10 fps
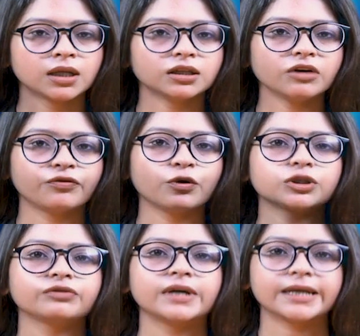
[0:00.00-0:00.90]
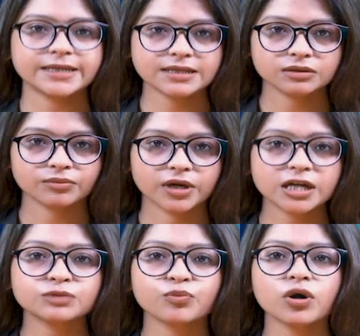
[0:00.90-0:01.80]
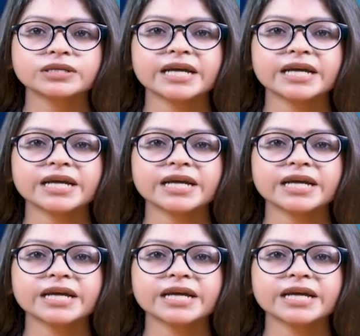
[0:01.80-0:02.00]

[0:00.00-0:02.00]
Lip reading: The fourth one is response